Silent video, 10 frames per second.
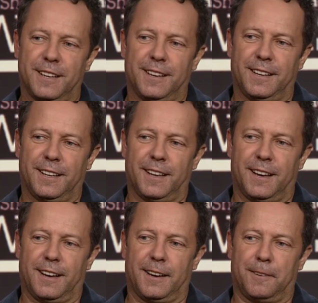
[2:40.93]
Mm-hmm.
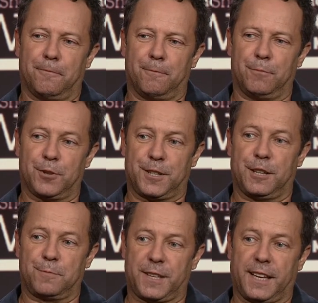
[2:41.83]
uh,
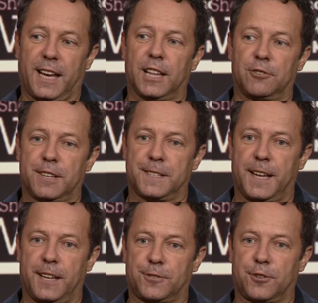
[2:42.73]
museums and galleries,
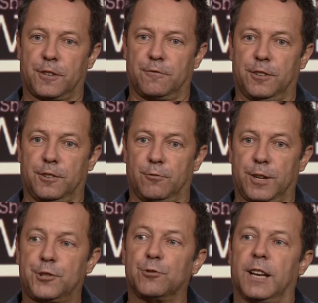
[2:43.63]
they sort of
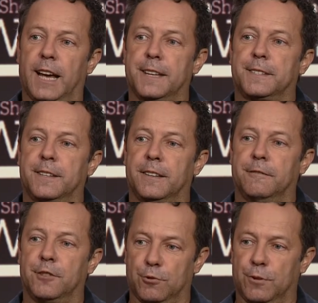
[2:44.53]
ritualize
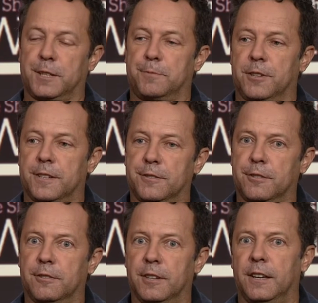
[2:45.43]
visual experience.
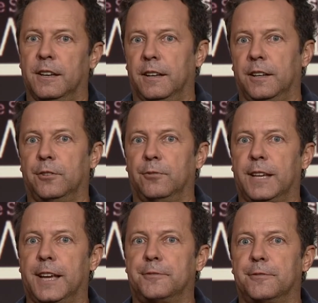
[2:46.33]
So you
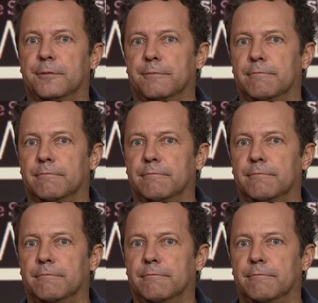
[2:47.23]
get to